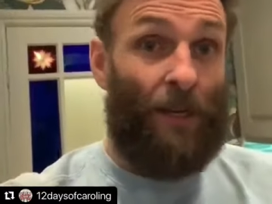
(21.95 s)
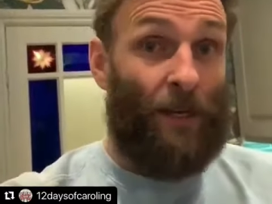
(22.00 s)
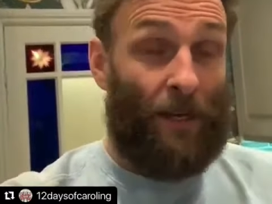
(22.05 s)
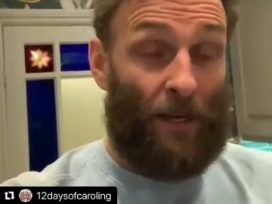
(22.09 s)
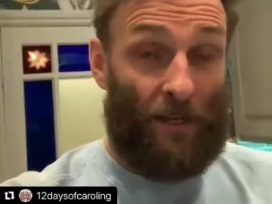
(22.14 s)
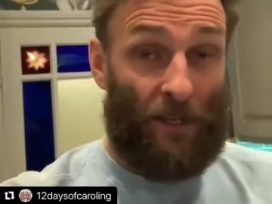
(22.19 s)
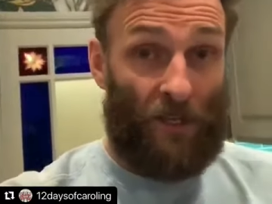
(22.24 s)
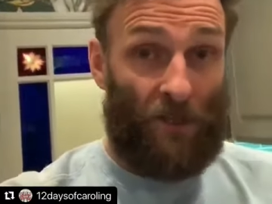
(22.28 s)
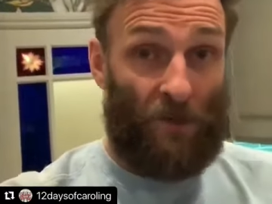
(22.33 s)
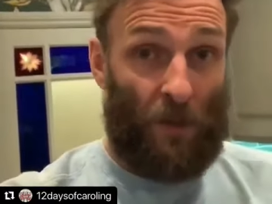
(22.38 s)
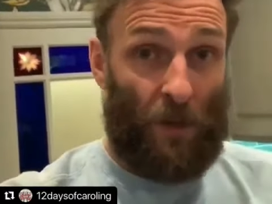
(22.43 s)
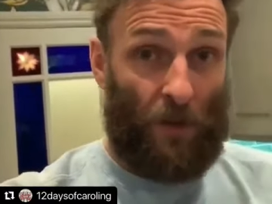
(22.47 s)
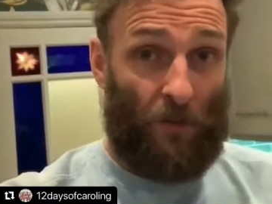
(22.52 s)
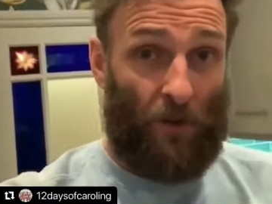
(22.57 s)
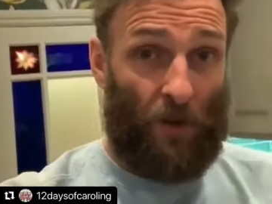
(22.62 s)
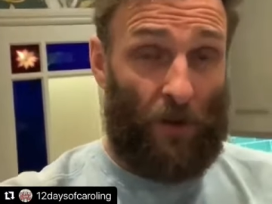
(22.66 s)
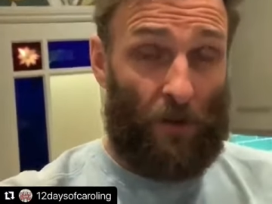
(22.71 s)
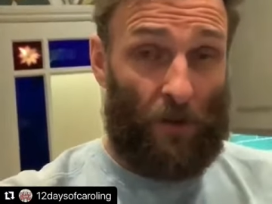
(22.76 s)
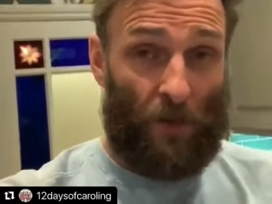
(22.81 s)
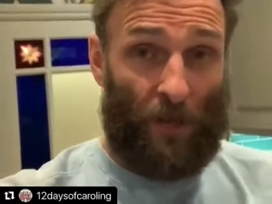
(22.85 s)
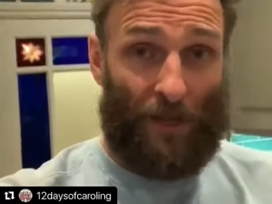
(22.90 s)
in the 12
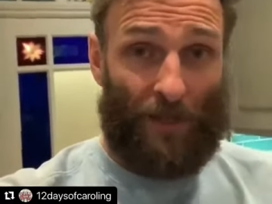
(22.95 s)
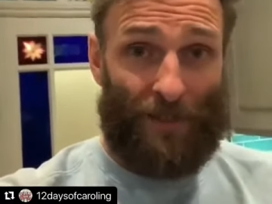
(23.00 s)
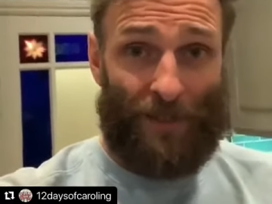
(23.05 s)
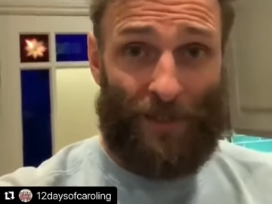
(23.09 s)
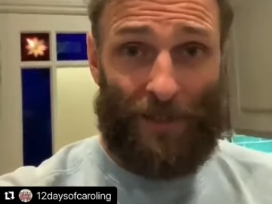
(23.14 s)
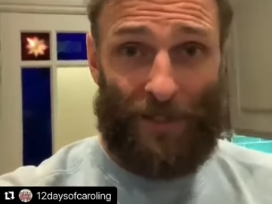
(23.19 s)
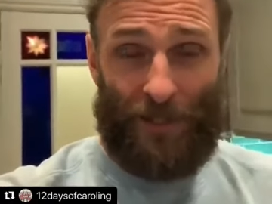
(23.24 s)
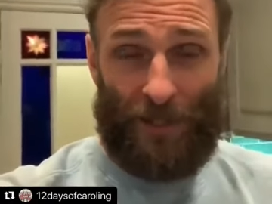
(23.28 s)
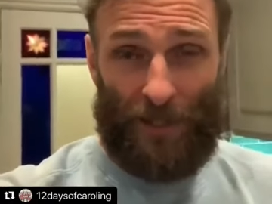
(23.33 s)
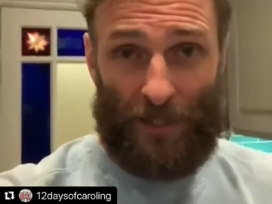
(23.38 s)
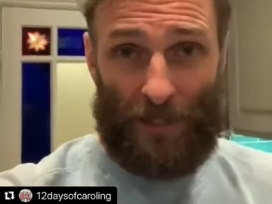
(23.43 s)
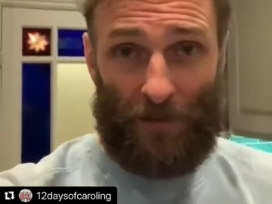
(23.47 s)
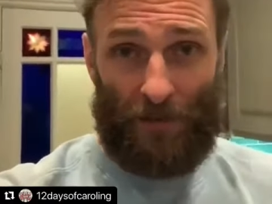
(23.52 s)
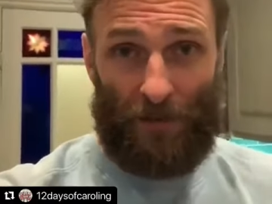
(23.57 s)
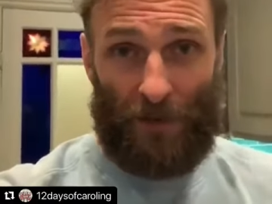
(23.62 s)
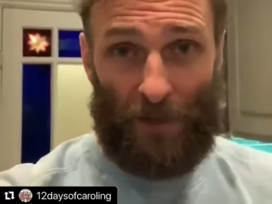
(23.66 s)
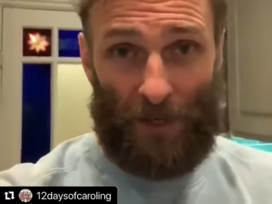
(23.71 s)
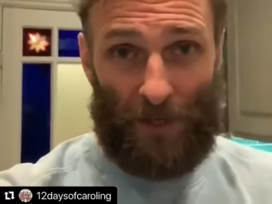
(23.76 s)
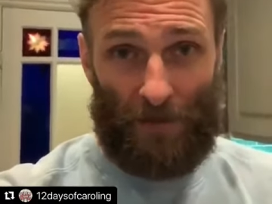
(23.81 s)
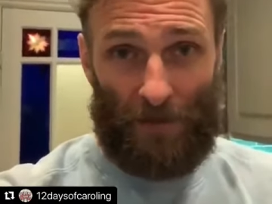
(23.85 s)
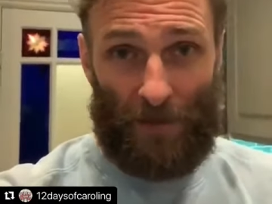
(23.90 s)
Outlandish Days of
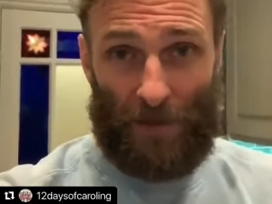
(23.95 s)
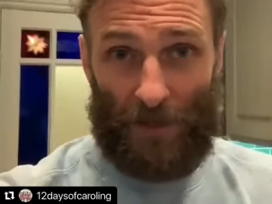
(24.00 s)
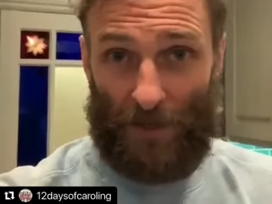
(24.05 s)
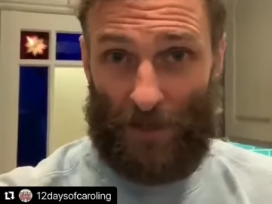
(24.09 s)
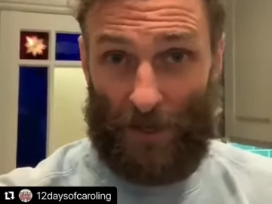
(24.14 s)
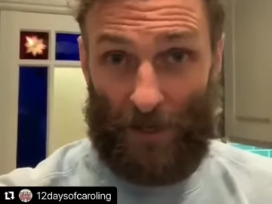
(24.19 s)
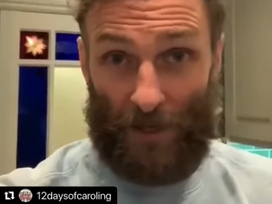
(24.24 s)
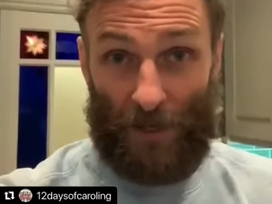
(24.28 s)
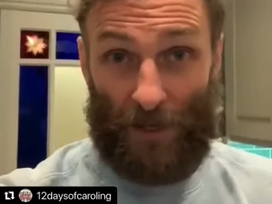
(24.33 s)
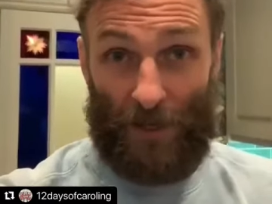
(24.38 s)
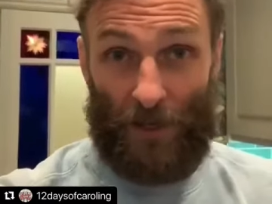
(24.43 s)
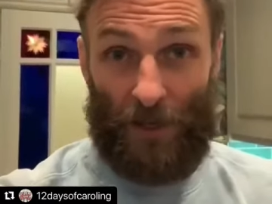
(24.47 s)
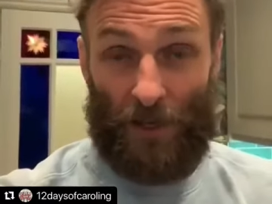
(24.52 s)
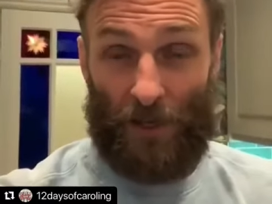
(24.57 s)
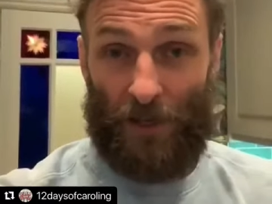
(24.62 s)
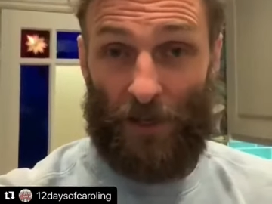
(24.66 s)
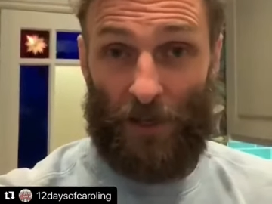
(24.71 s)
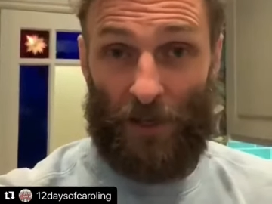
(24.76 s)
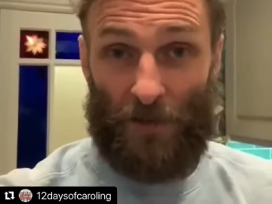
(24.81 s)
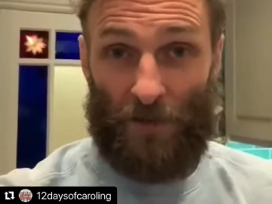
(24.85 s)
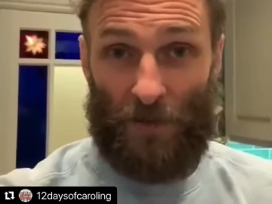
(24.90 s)
Christmas. I hear that
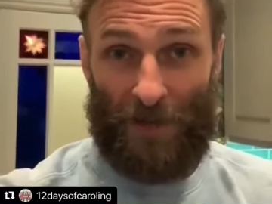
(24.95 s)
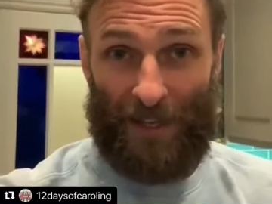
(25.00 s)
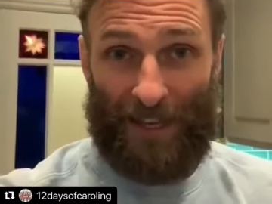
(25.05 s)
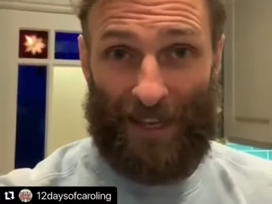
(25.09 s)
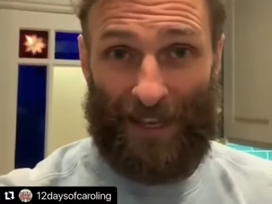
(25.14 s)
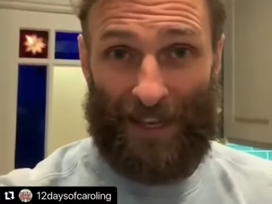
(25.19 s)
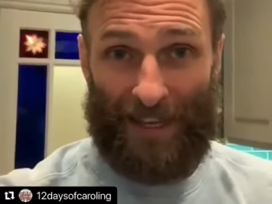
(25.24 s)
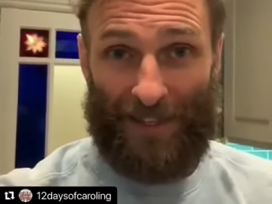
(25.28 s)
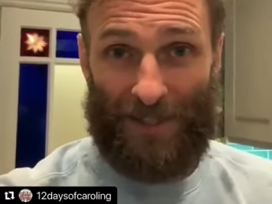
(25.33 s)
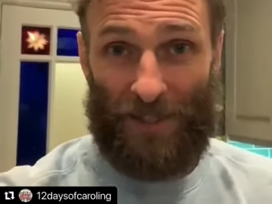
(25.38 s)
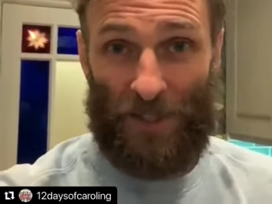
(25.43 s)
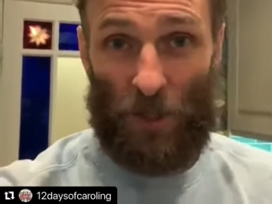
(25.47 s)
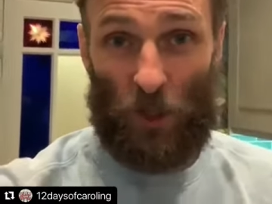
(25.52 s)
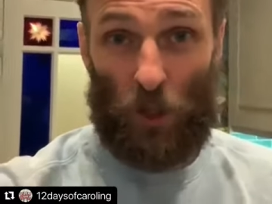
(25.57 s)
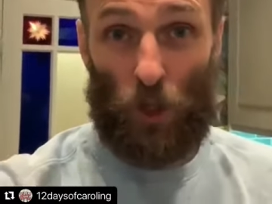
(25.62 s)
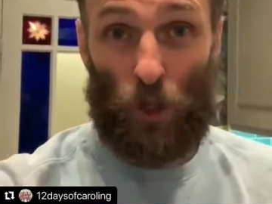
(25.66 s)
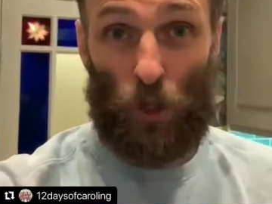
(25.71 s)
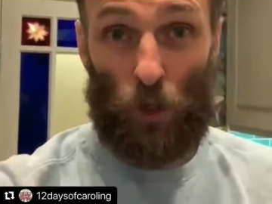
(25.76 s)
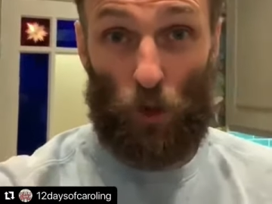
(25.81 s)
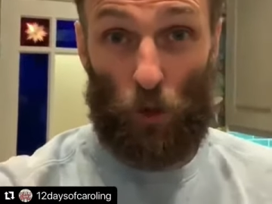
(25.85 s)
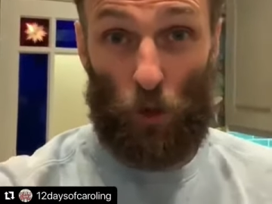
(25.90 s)
he's been cast as
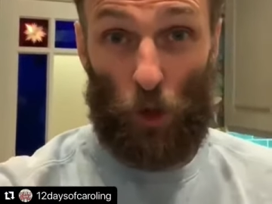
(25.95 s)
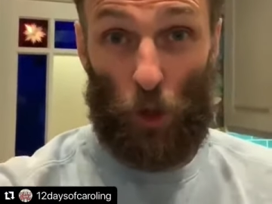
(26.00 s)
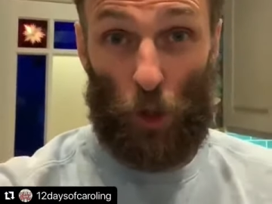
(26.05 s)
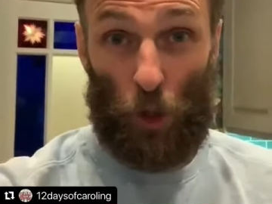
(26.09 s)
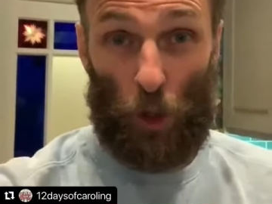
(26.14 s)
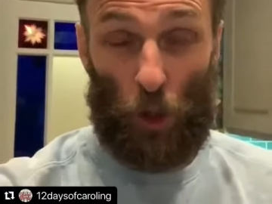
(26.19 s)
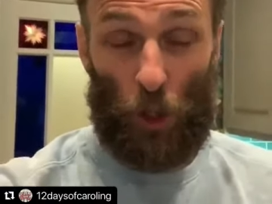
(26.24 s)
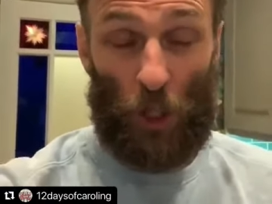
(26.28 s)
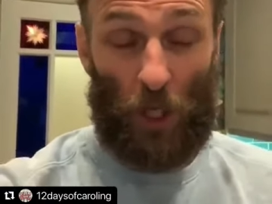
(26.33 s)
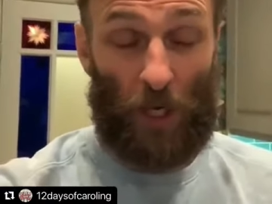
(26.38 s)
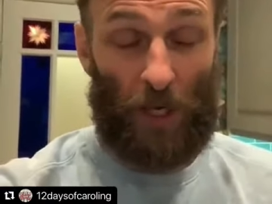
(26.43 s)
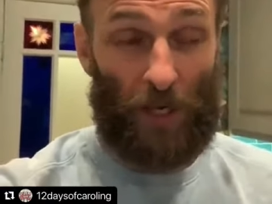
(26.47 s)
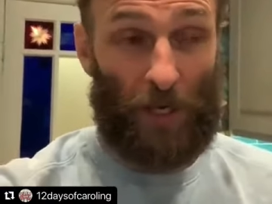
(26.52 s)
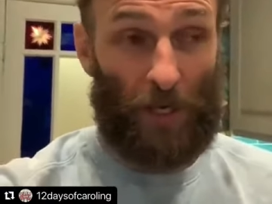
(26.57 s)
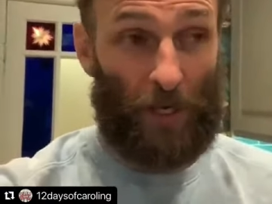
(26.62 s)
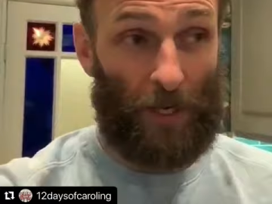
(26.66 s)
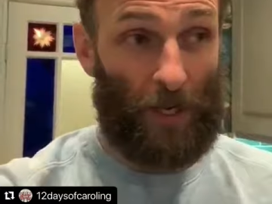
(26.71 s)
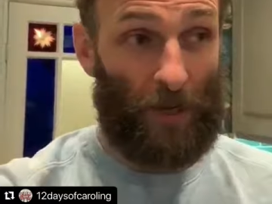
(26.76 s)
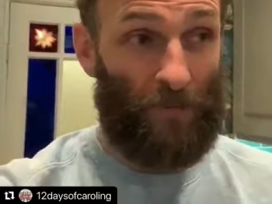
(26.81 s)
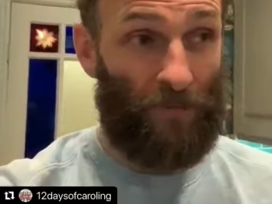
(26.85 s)
Scrooge. Do